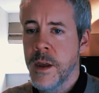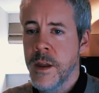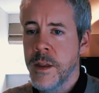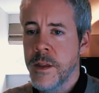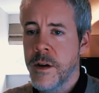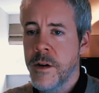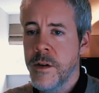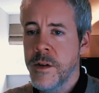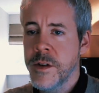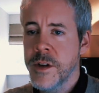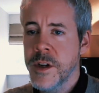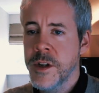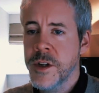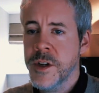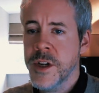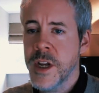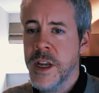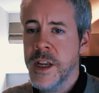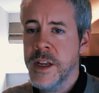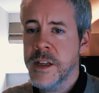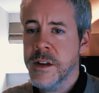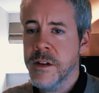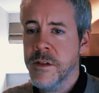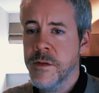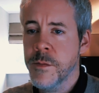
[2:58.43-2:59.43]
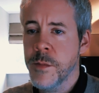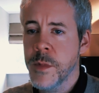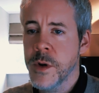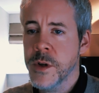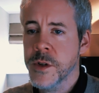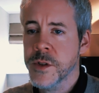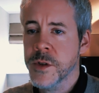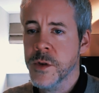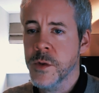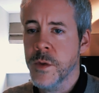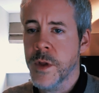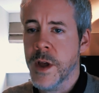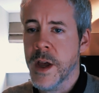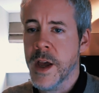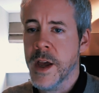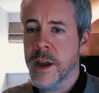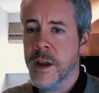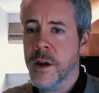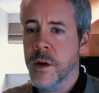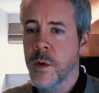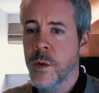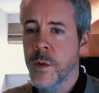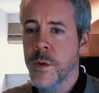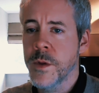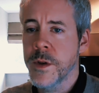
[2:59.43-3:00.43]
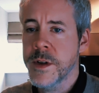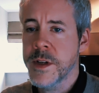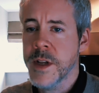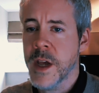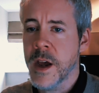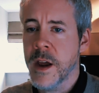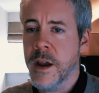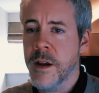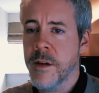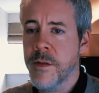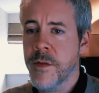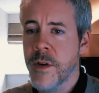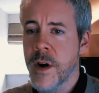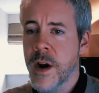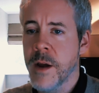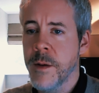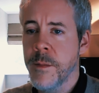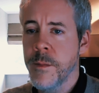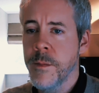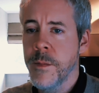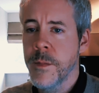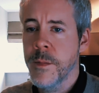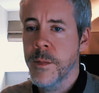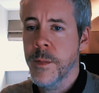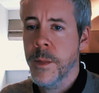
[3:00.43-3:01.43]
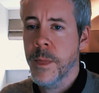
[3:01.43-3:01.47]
There is a sheet of muscle there called the diaphragm,